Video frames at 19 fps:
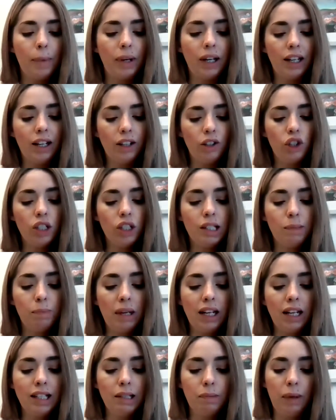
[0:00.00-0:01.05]
It had just
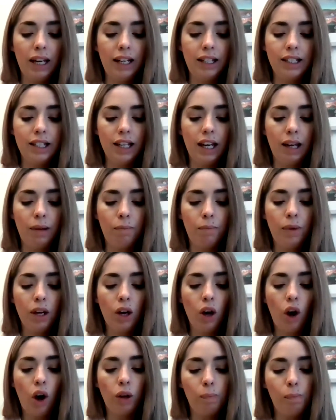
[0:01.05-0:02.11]
been explained to him
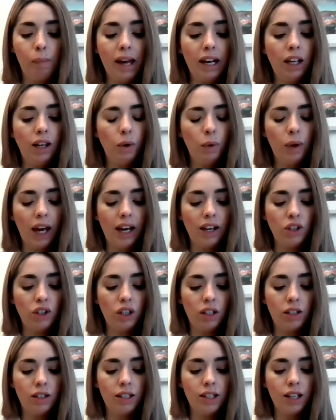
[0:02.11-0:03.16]
on many
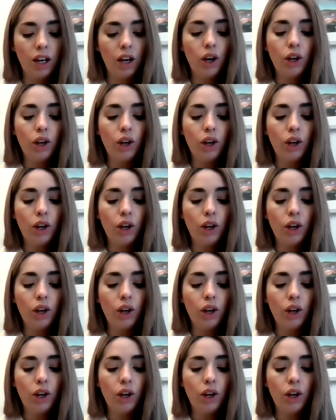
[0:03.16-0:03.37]
occasions